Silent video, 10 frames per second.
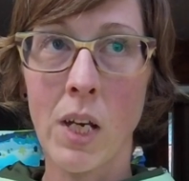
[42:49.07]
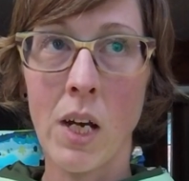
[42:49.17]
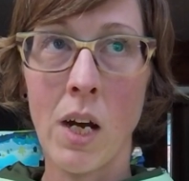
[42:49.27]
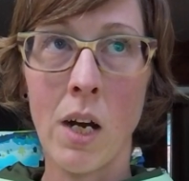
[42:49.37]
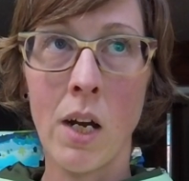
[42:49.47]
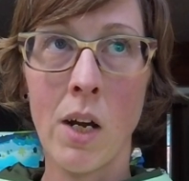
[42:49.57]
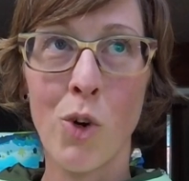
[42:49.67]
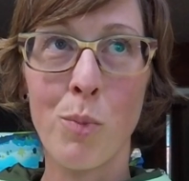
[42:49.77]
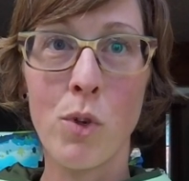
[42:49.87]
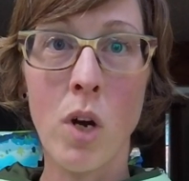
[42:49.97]
I
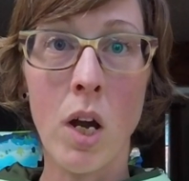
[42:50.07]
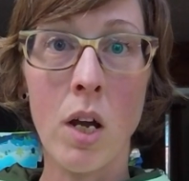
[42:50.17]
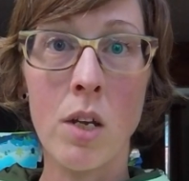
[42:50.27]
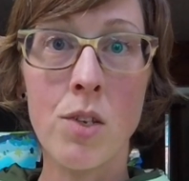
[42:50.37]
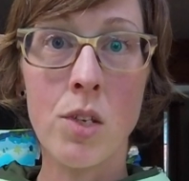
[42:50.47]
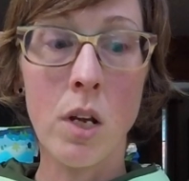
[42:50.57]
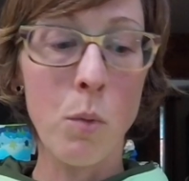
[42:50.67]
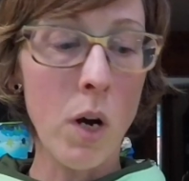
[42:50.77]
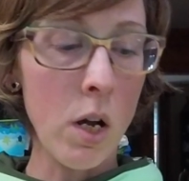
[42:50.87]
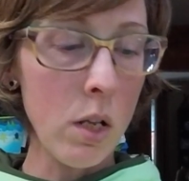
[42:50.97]
hope you guys stay
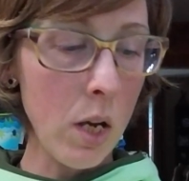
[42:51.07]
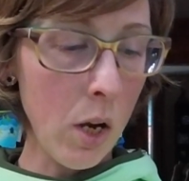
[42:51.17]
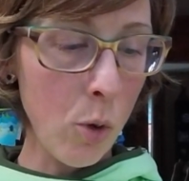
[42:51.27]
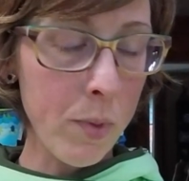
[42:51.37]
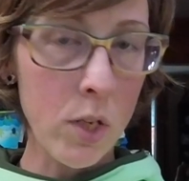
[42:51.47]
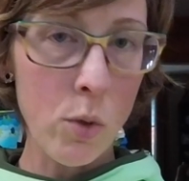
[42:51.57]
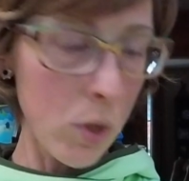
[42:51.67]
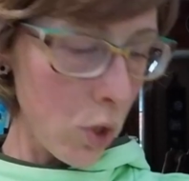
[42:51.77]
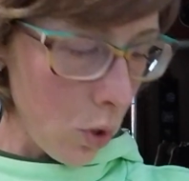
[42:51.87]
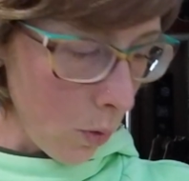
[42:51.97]
well. I hope that you are
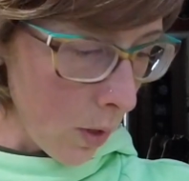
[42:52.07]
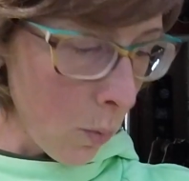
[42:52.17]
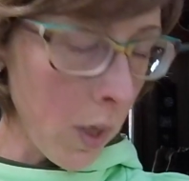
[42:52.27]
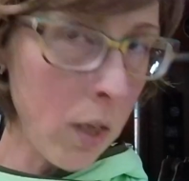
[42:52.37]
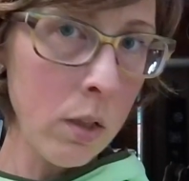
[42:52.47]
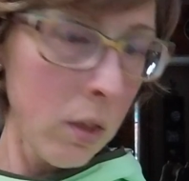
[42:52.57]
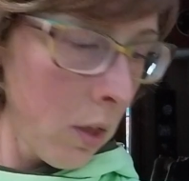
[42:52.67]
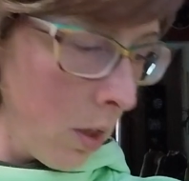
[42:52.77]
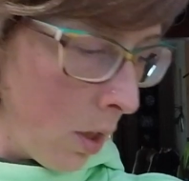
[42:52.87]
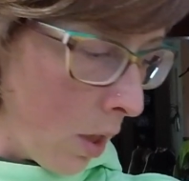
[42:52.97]
doing well.
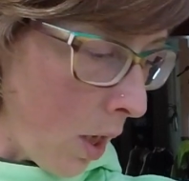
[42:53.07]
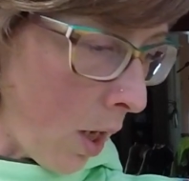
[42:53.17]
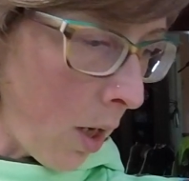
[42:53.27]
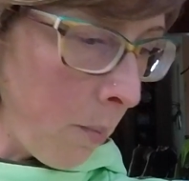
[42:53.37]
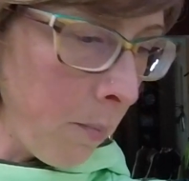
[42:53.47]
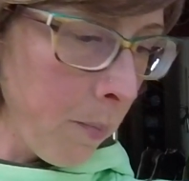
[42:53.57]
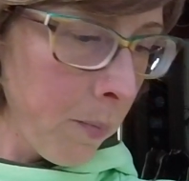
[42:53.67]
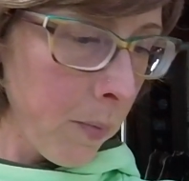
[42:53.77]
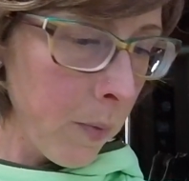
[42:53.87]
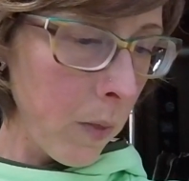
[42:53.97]

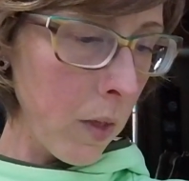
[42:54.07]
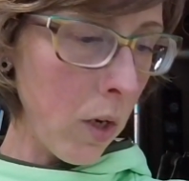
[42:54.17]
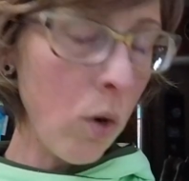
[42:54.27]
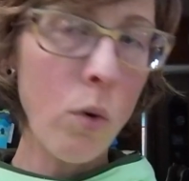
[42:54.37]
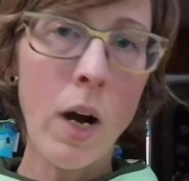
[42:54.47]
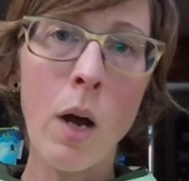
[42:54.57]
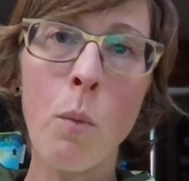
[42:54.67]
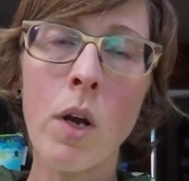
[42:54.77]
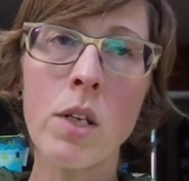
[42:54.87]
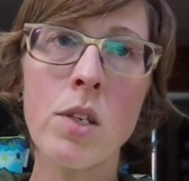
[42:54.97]
Oh, I
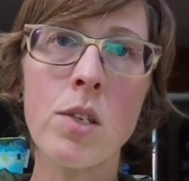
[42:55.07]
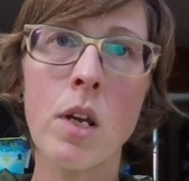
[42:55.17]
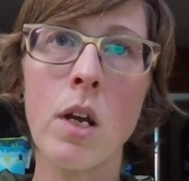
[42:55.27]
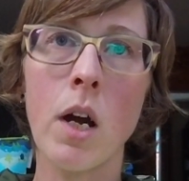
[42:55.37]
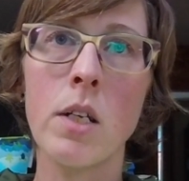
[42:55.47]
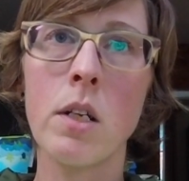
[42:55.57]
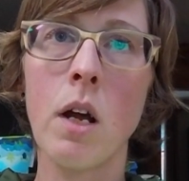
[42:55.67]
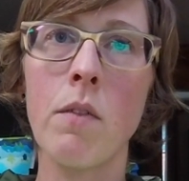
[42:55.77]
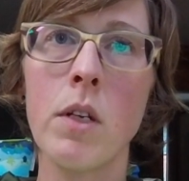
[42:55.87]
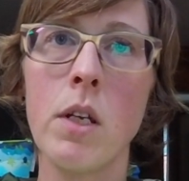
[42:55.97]
wanted to say, I did
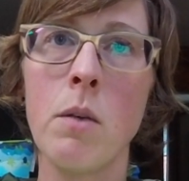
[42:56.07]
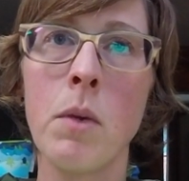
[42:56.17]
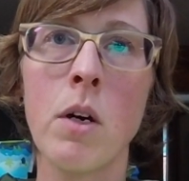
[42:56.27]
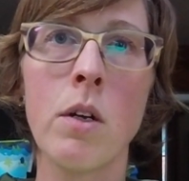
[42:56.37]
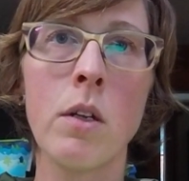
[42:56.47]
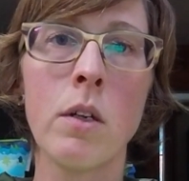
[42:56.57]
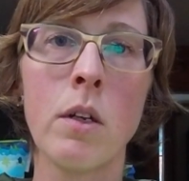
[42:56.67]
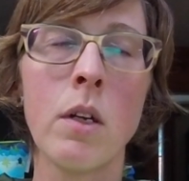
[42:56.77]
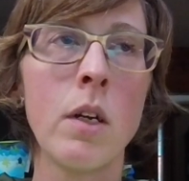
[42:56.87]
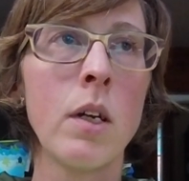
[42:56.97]
have an email
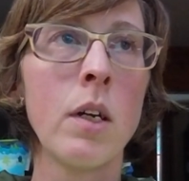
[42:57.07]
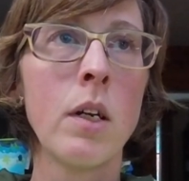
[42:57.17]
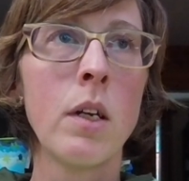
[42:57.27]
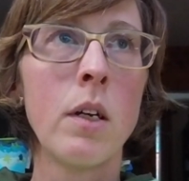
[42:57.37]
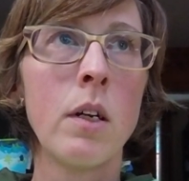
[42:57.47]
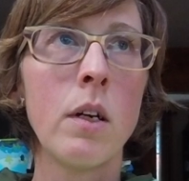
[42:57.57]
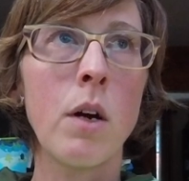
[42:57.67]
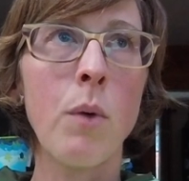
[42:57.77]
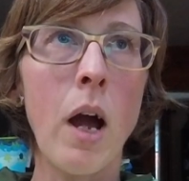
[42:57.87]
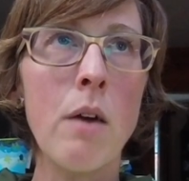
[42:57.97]

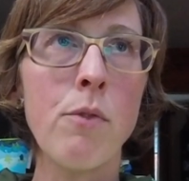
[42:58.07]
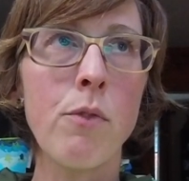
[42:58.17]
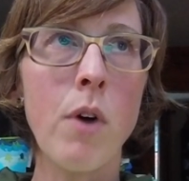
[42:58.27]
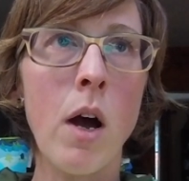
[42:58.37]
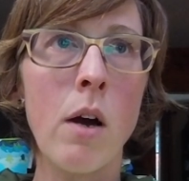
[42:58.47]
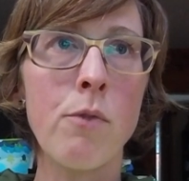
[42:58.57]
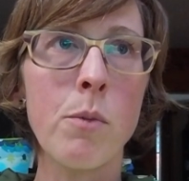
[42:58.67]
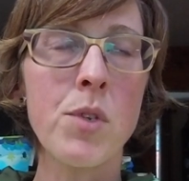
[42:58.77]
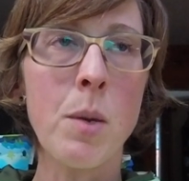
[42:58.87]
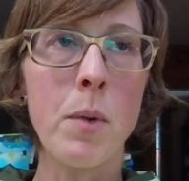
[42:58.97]
arrive
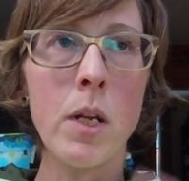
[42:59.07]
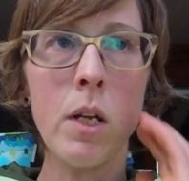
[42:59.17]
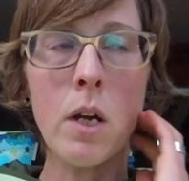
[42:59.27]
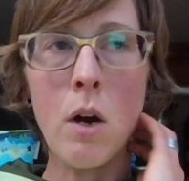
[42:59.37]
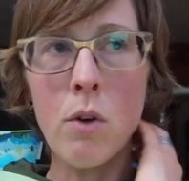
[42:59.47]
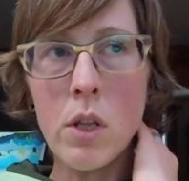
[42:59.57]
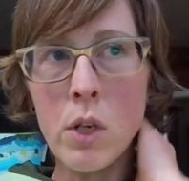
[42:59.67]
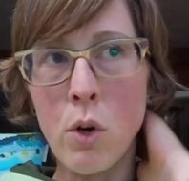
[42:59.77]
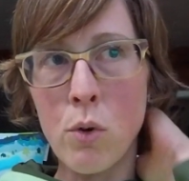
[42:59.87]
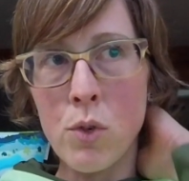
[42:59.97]
from somebody out on the
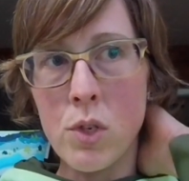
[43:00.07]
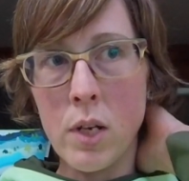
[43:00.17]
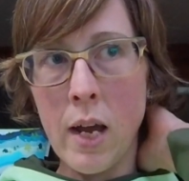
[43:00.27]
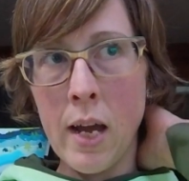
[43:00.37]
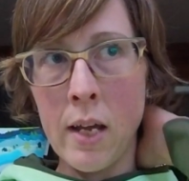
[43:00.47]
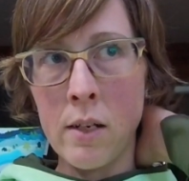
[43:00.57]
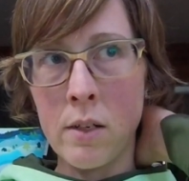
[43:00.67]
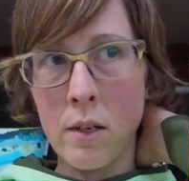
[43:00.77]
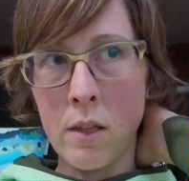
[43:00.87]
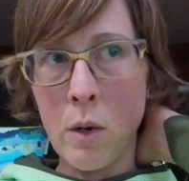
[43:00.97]
coast,
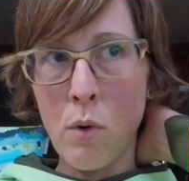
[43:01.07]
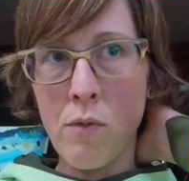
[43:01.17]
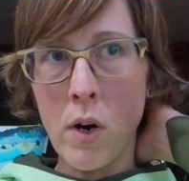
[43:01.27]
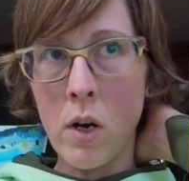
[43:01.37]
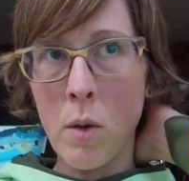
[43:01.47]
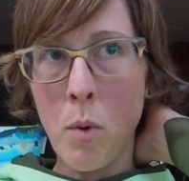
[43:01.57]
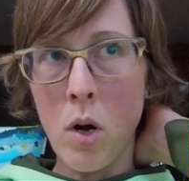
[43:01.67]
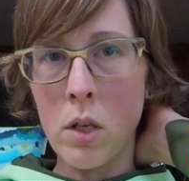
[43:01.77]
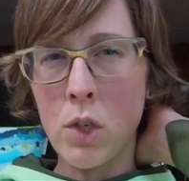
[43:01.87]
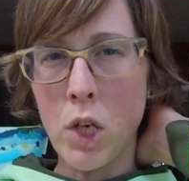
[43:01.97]
and they were very
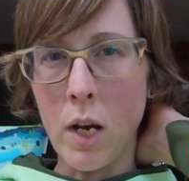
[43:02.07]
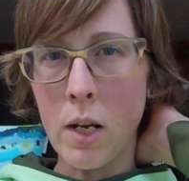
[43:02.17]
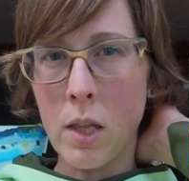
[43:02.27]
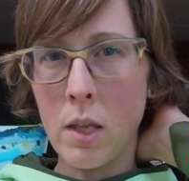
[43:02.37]
apologetic